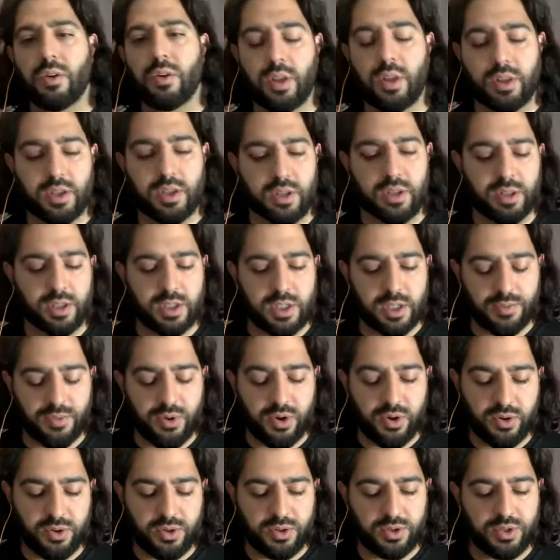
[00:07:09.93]
let's
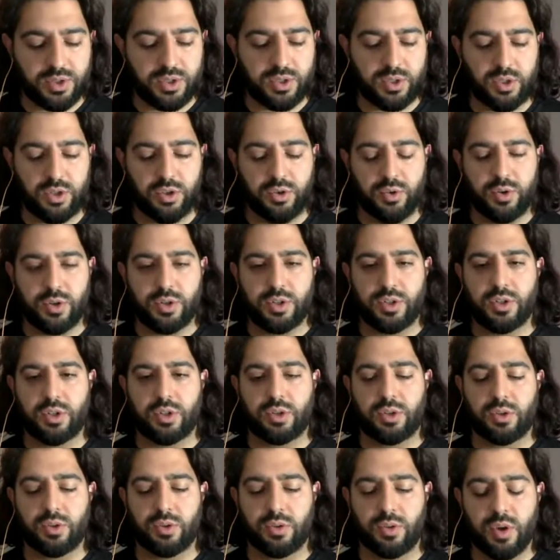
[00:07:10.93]
suppose you were
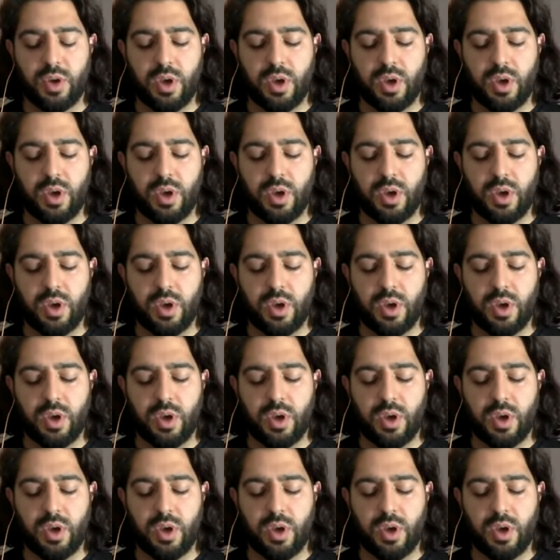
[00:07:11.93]
to,